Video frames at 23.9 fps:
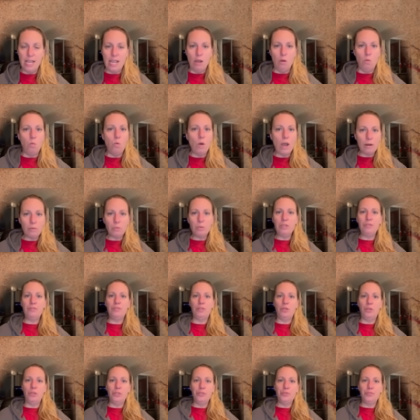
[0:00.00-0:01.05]
What we've
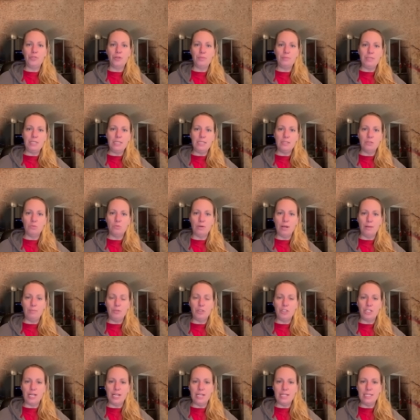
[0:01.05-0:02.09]
learned from these
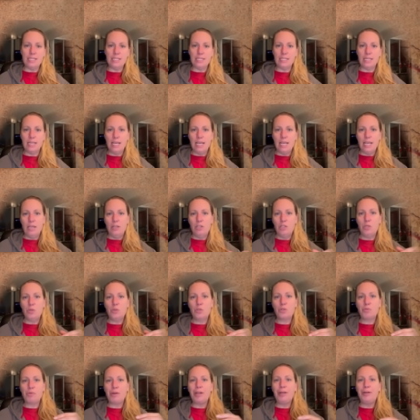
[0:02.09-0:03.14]
eruptions to
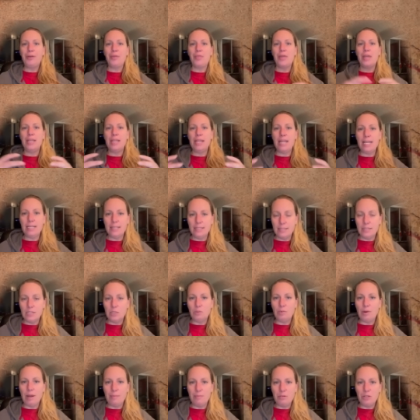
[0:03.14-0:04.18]
trigger the next
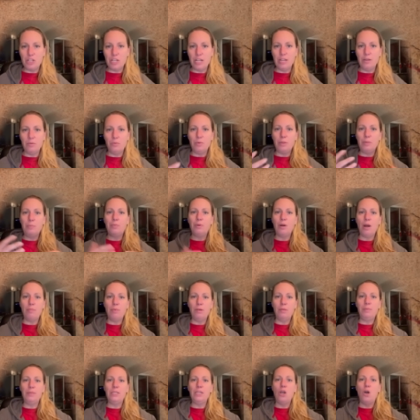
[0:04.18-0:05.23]
eruption, we
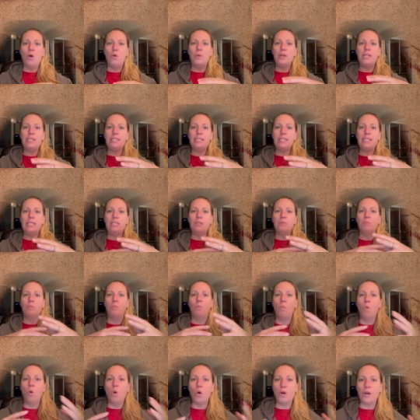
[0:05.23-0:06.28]
probably always need
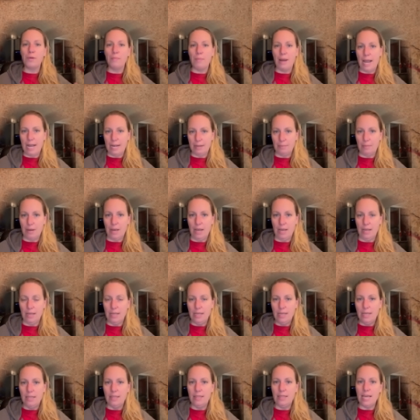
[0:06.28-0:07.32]
more magma
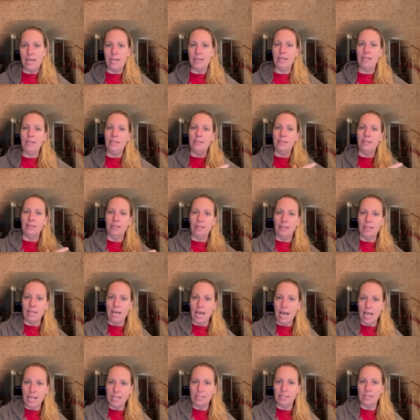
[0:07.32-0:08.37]
than in the
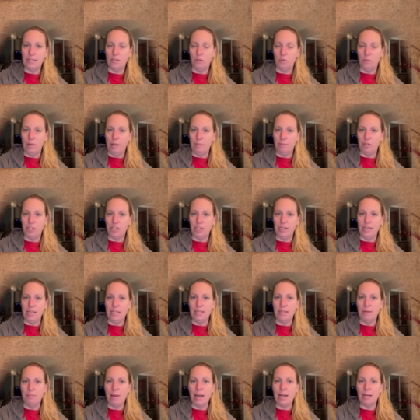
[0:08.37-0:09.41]
last eruption
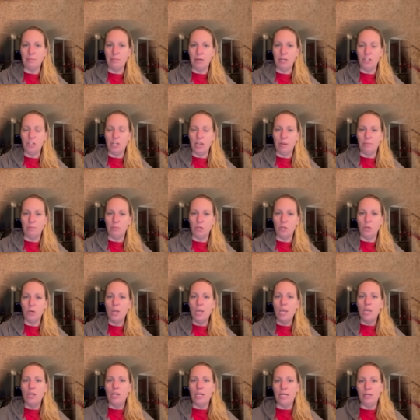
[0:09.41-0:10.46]
in the magma chamber
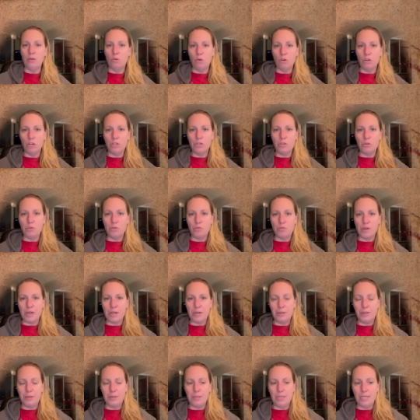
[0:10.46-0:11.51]
in order to
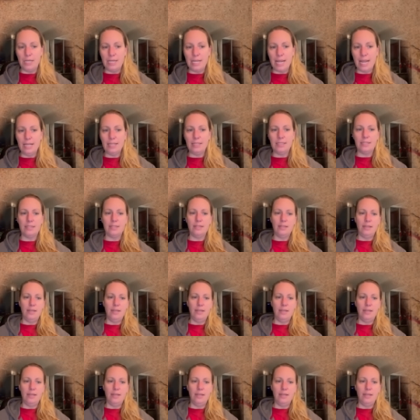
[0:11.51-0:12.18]
trigger the next